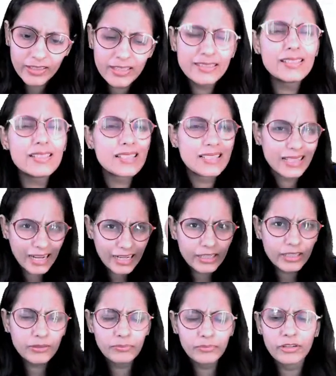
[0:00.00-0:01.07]
There is a
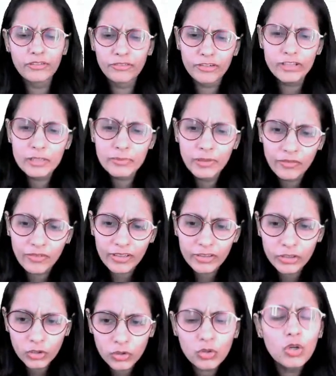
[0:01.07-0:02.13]
slight difference between
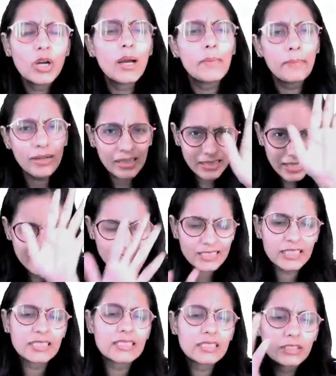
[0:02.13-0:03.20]
the two, but let's
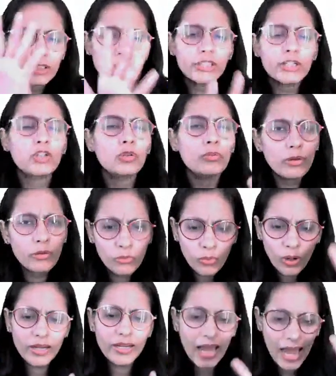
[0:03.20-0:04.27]
consider it to be
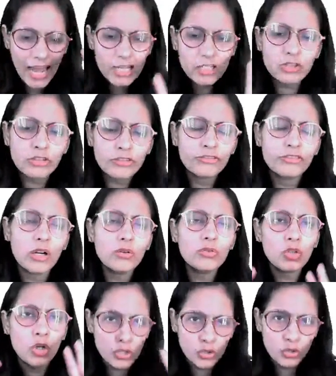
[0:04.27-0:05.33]
one as of now,
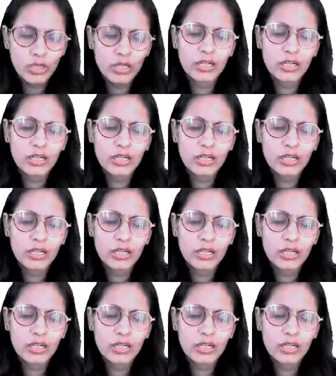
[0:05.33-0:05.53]
not to